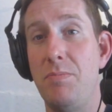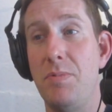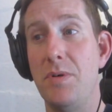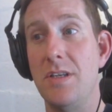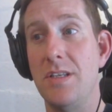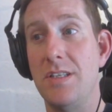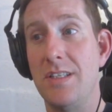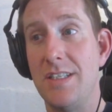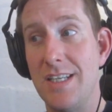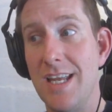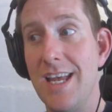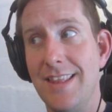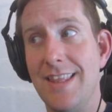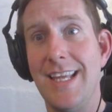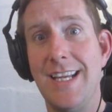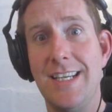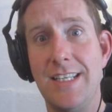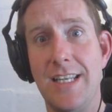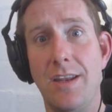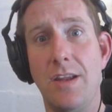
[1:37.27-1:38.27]
But
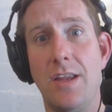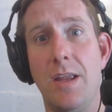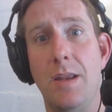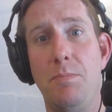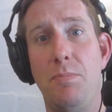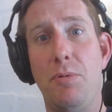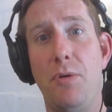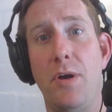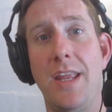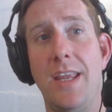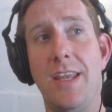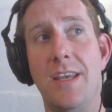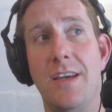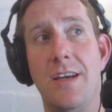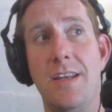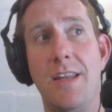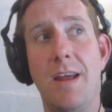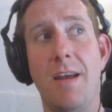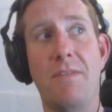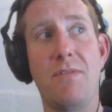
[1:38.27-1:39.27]
things are looking pretty good.